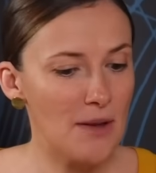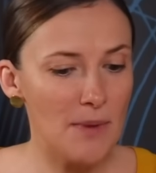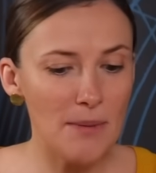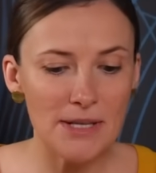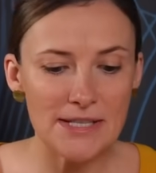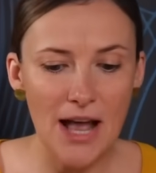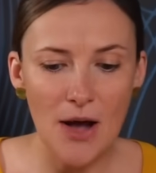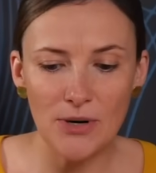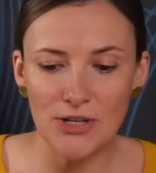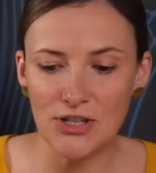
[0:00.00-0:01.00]
Maybe it's
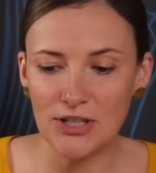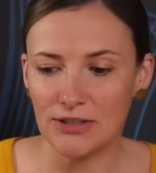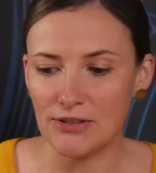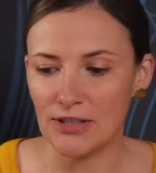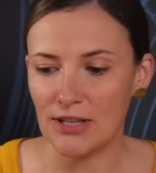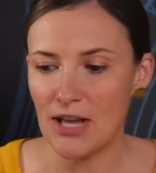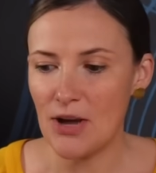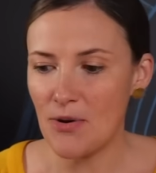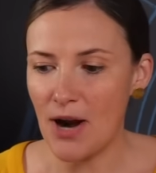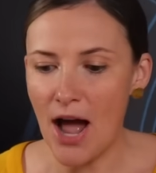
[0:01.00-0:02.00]
our children
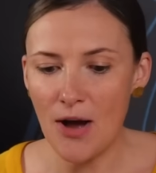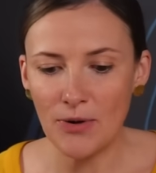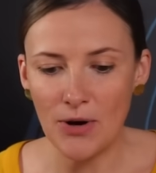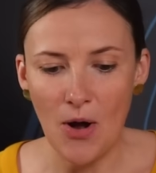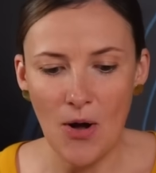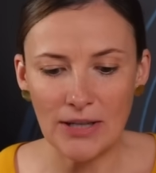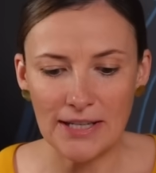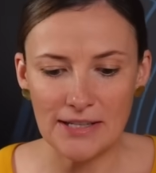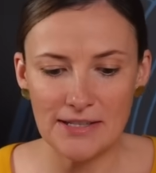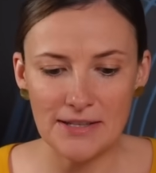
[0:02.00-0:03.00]
or our
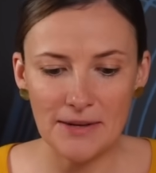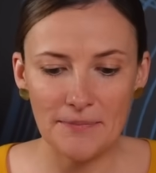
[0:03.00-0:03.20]
colleagues.